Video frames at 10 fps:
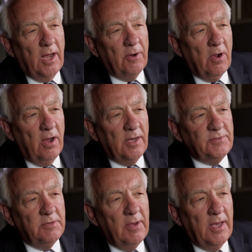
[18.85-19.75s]
I
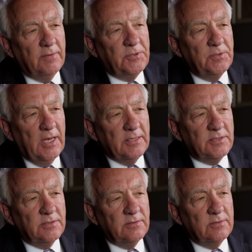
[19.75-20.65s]
arrived in May of
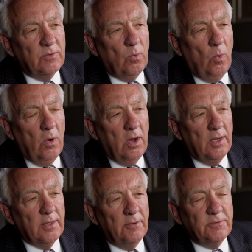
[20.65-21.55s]

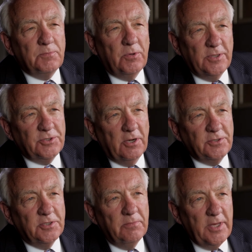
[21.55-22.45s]
2001, I was put in
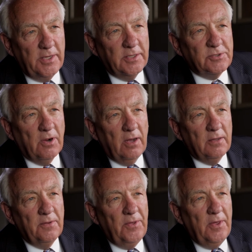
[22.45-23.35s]
charge of the media
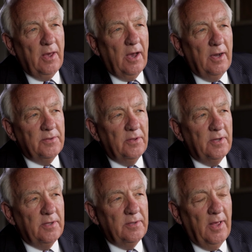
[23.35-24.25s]
trial uh, that
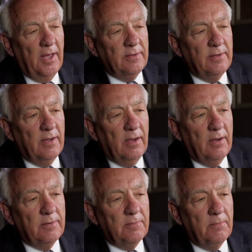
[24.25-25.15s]
had then
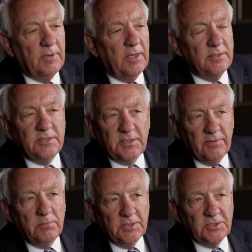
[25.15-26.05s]
uh, begun
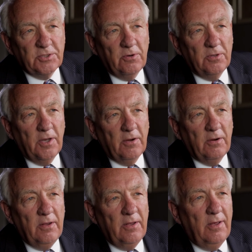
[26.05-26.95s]
seven months
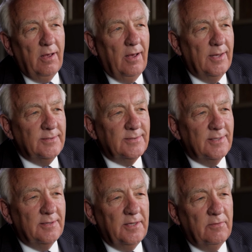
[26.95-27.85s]
earlier and
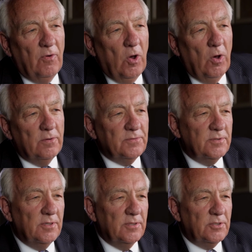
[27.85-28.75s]
uh,
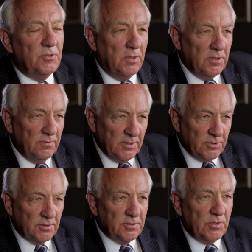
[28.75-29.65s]
involved uh, two
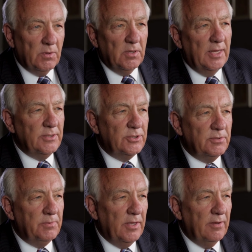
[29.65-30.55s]
individuals who were alleged
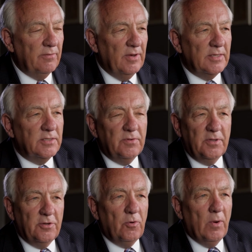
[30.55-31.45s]
to be effectively
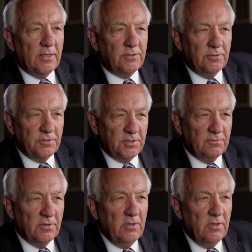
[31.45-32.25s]
the directors of,